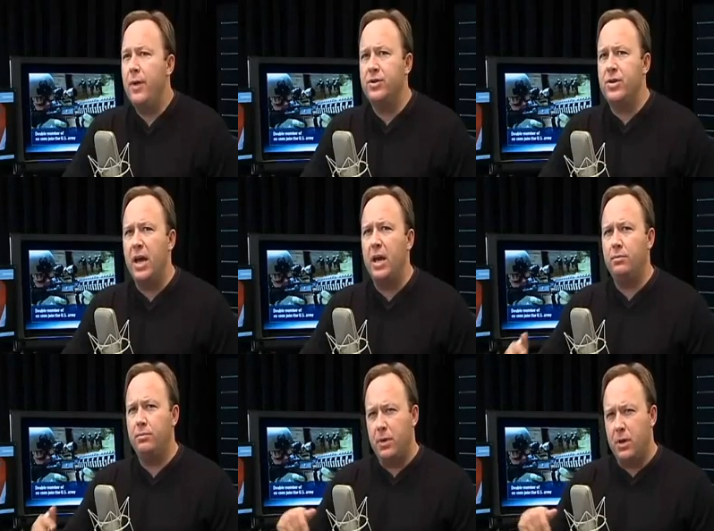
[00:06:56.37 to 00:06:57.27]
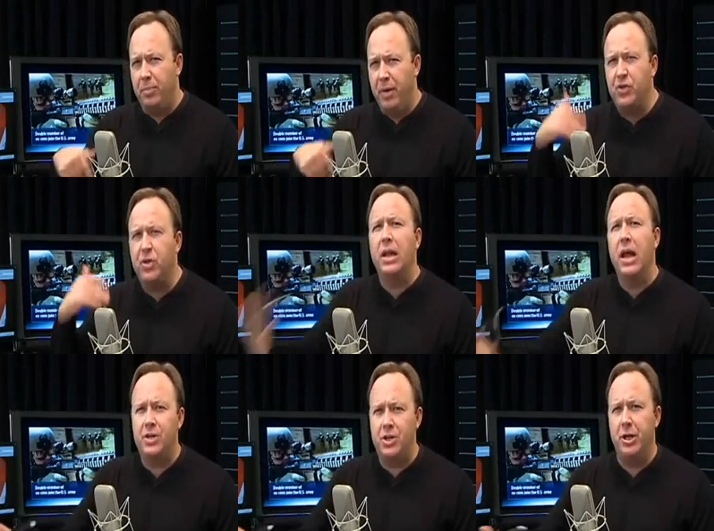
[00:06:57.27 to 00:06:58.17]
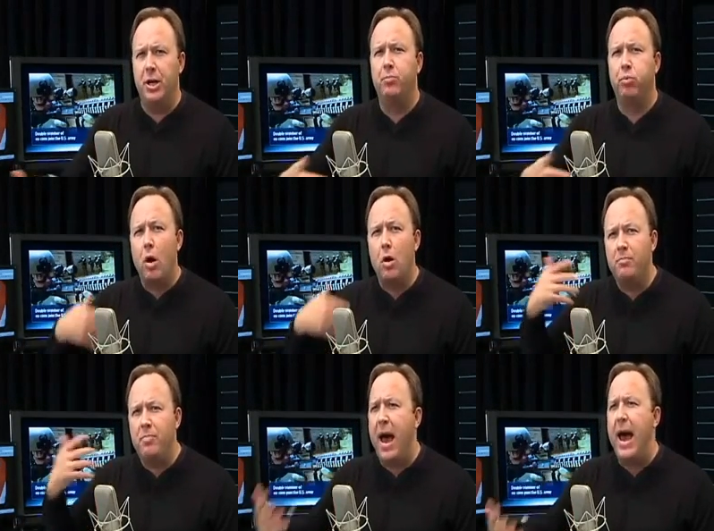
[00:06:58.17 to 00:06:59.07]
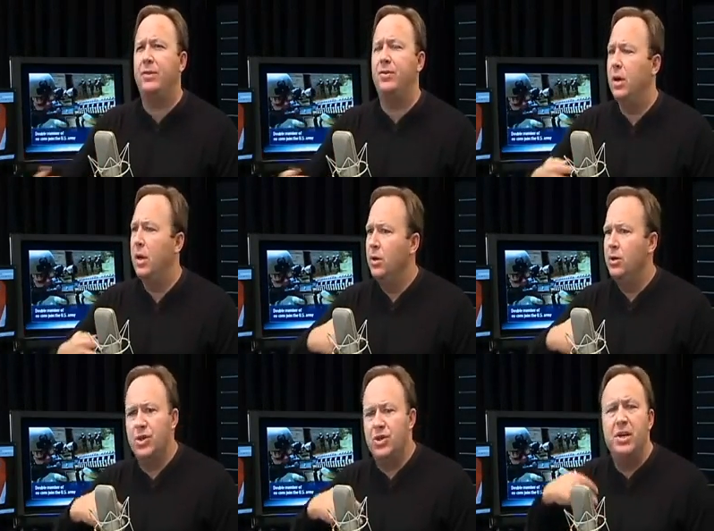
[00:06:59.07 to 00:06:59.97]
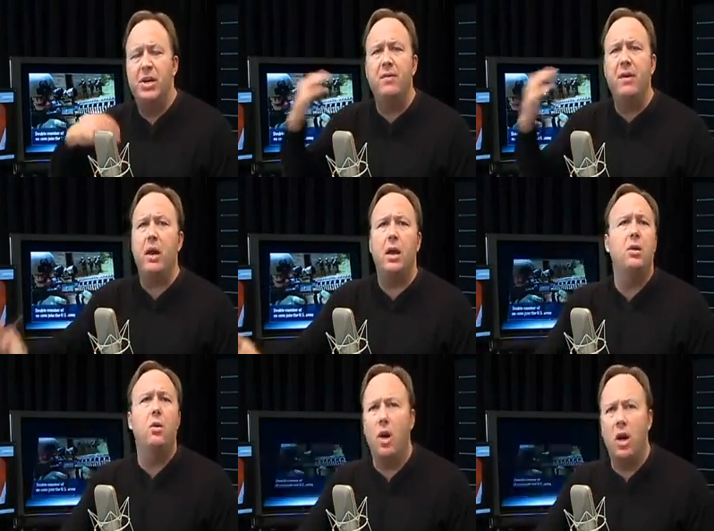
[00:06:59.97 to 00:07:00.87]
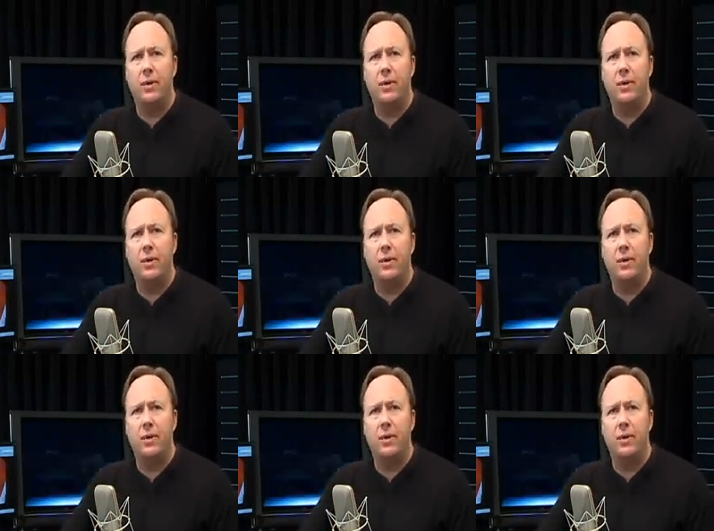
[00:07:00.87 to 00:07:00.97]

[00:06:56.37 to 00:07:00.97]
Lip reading: There's a capitulation, a broke-backed, just giving in to